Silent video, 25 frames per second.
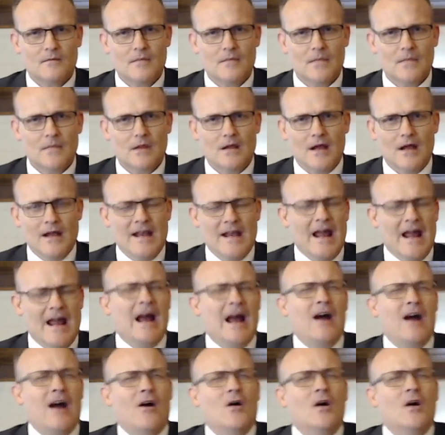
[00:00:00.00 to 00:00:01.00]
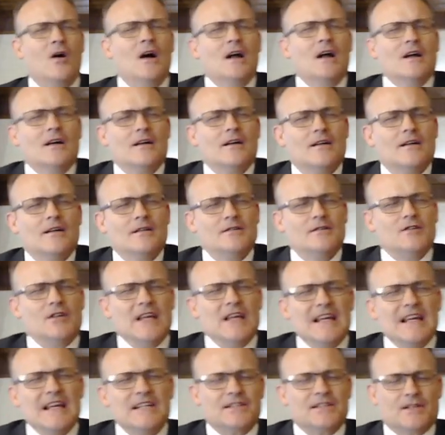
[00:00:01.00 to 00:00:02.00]
And now
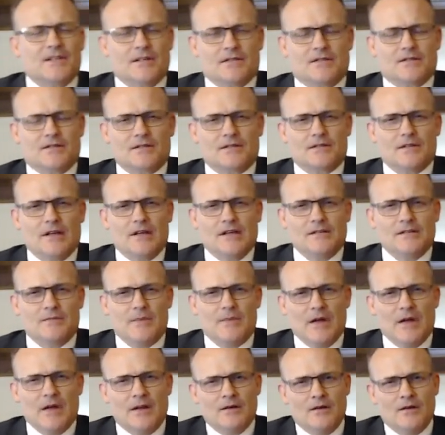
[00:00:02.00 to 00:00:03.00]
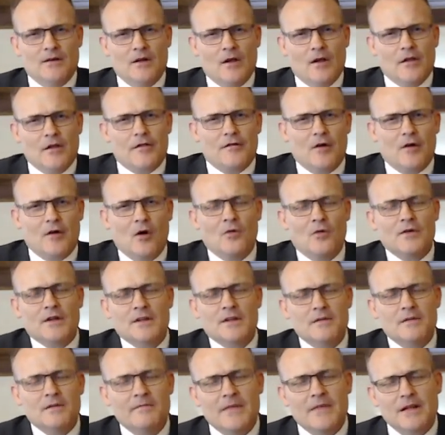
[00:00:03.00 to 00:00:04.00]
Jesus has been thrown in
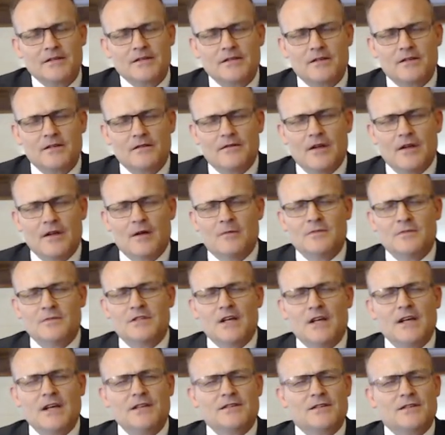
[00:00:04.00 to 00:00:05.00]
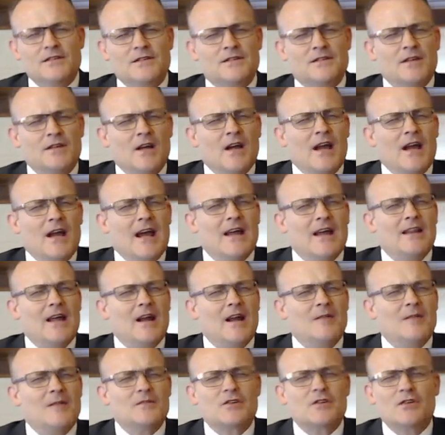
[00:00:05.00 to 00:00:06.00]
the midst of them. Jesus, and, and
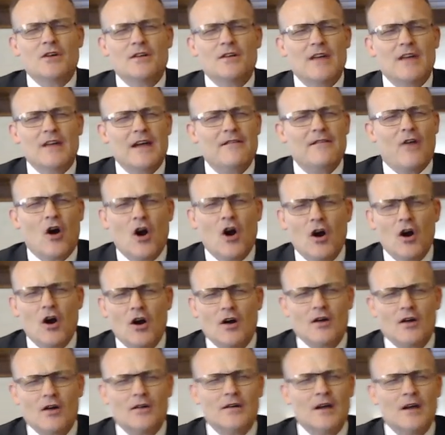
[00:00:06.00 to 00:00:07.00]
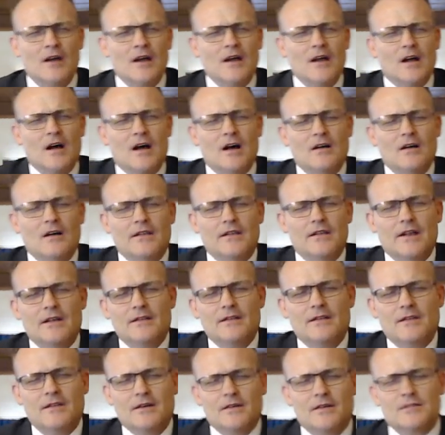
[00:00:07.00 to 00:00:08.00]
I'm sure they've heard uh, the,
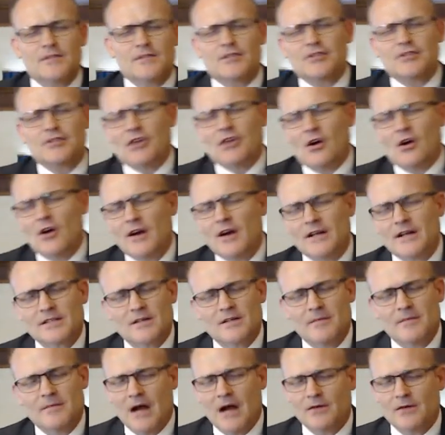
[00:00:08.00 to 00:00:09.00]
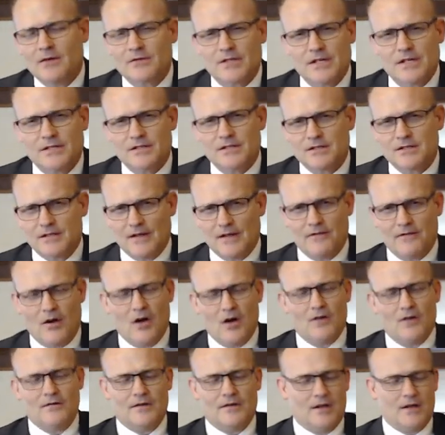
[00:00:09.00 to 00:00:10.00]
the stirrings about Jesus. They've
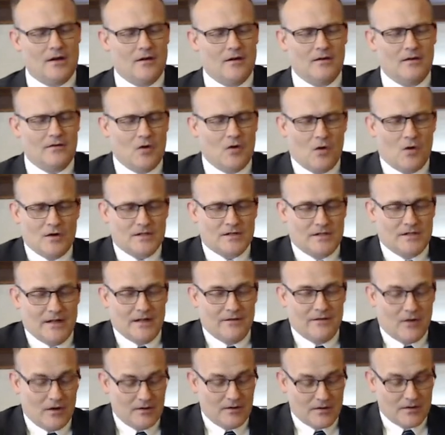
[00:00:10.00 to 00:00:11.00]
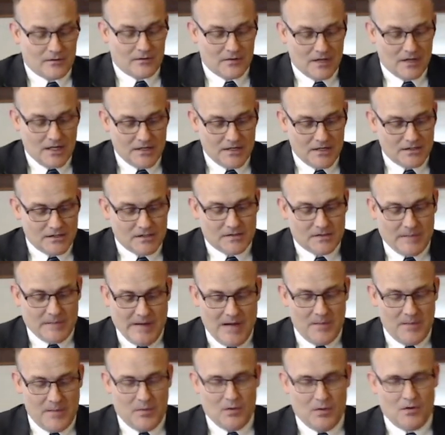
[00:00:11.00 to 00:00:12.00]
all, you know, of course, they've heard the religious
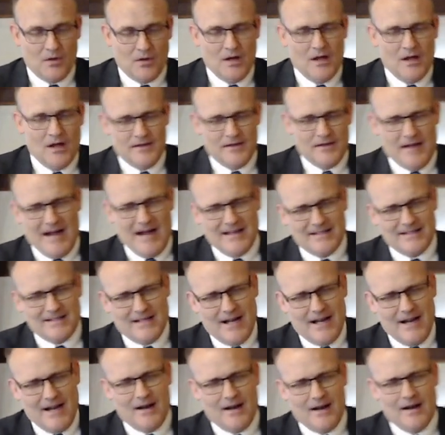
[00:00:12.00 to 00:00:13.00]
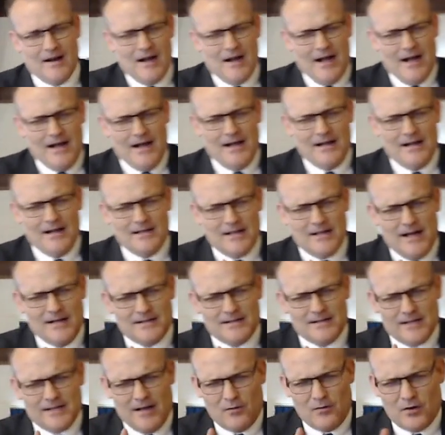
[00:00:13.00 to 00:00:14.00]
people that day as, as
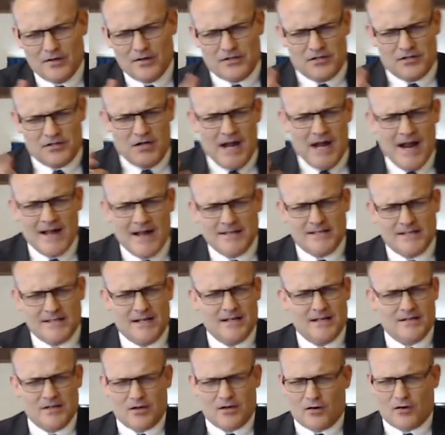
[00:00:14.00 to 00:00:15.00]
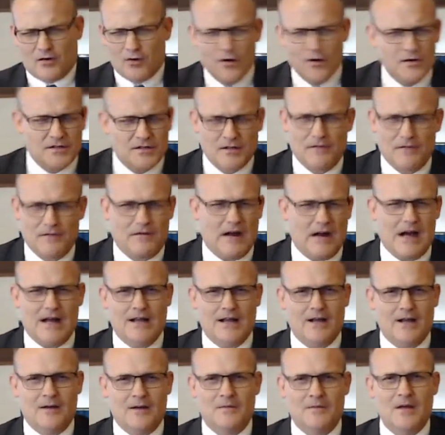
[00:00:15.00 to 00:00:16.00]
they were chanting to crucify
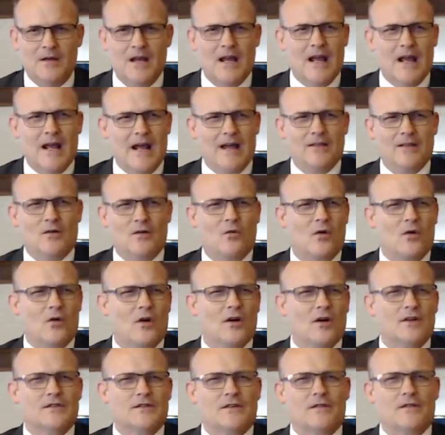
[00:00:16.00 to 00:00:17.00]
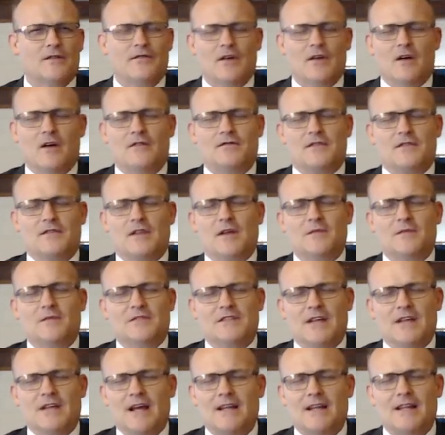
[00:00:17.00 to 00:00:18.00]
him and the words of, of them
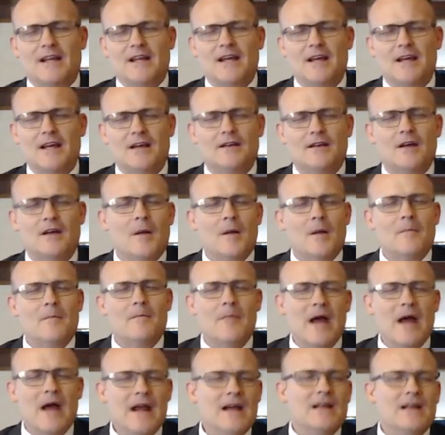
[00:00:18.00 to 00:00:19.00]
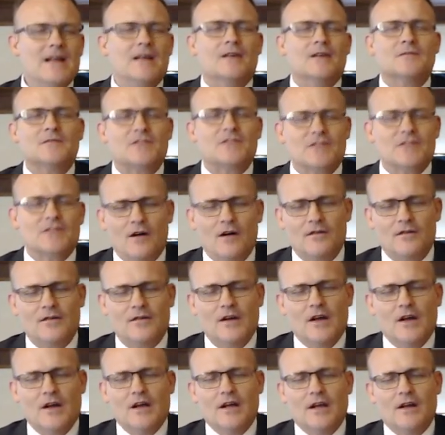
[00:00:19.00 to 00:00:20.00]
saying that he had made himself,
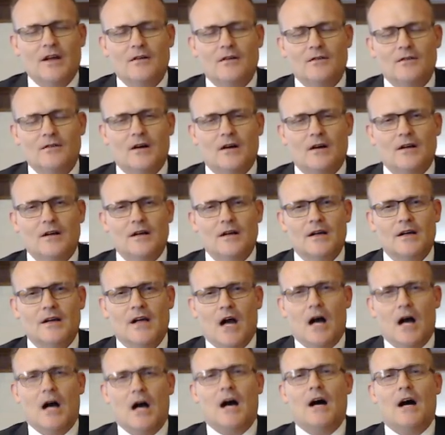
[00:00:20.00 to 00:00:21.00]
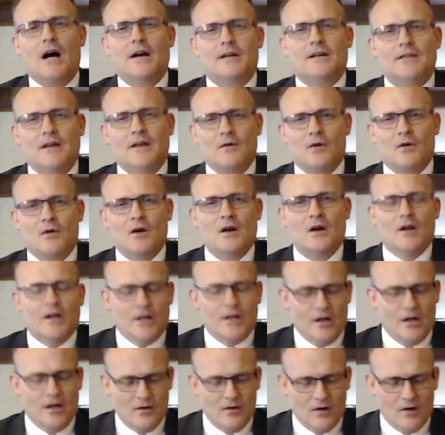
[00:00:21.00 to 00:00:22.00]
you know, God. And they were,
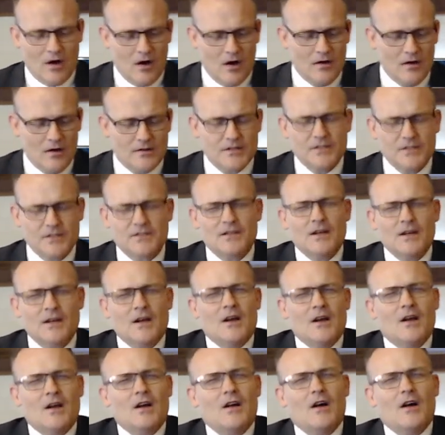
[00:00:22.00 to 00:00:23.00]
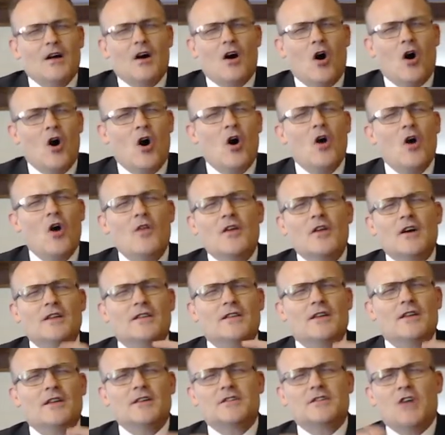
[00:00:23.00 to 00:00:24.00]
you know, uh, just all the,
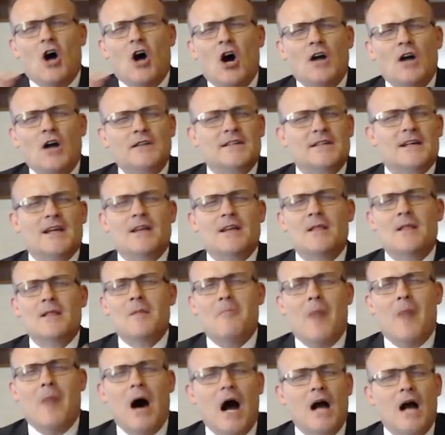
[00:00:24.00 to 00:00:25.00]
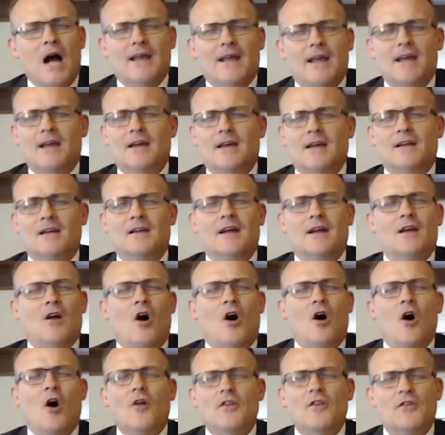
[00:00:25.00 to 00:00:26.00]
the taunting and the mocking and, and
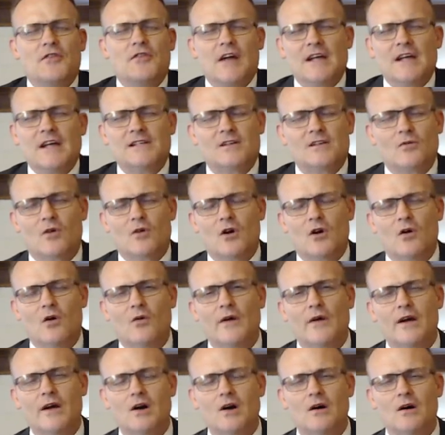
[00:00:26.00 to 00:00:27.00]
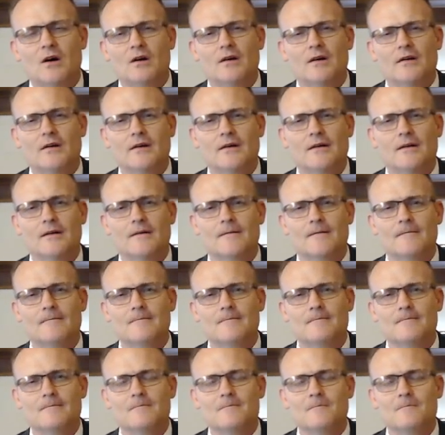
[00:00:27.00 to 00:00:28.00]
all the things that were going on.
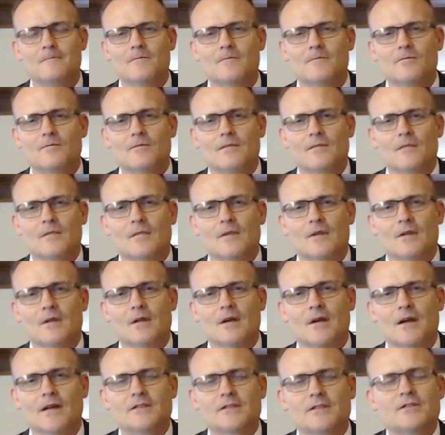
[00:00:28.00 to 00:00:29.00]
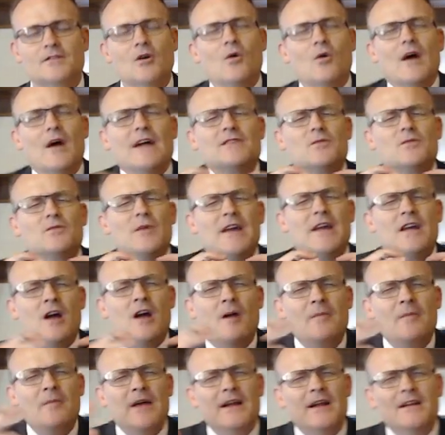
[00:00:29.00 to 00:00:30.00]
And so, as we
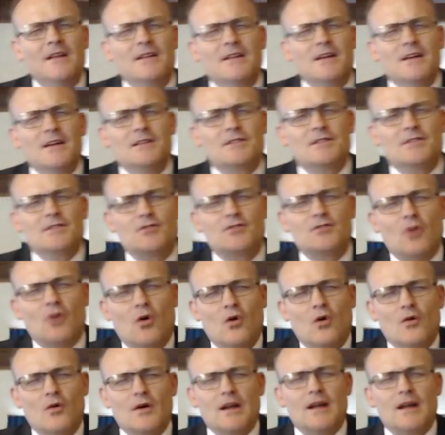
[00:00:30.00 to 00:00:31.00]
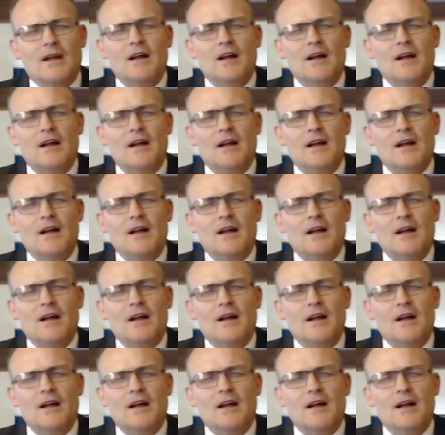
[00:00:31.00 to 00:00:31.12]
come into this story